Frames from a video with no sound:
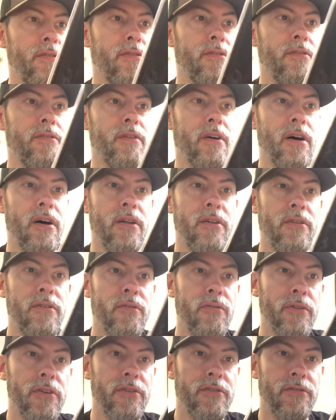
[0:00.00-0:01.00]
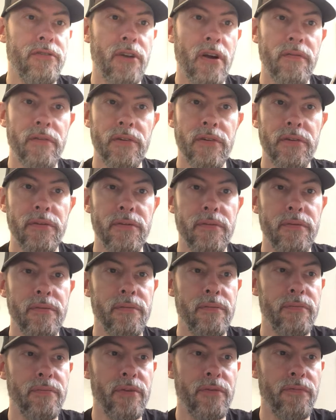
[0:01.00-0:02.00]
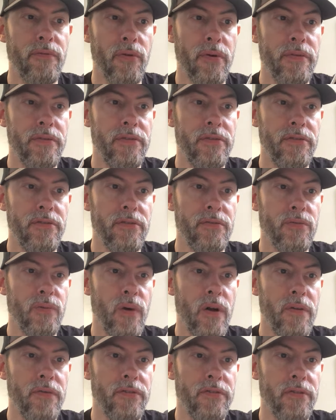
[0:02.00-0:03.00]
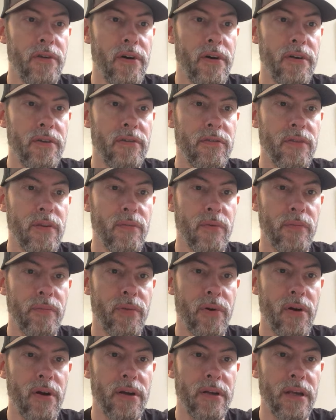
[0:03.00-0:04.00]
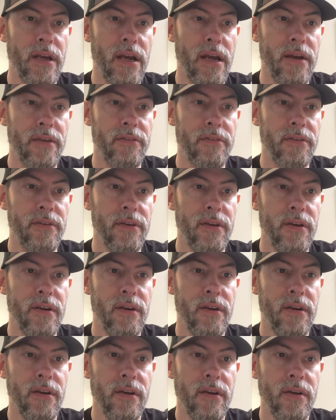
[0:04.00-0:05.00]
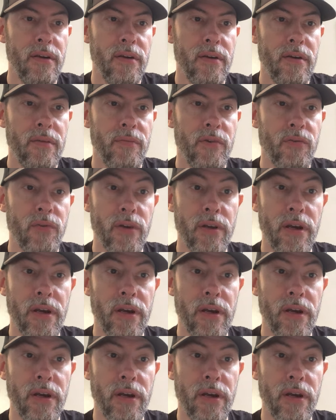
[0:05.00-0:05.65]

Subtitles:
is newly discovered performances of 12 songs that were broadcast between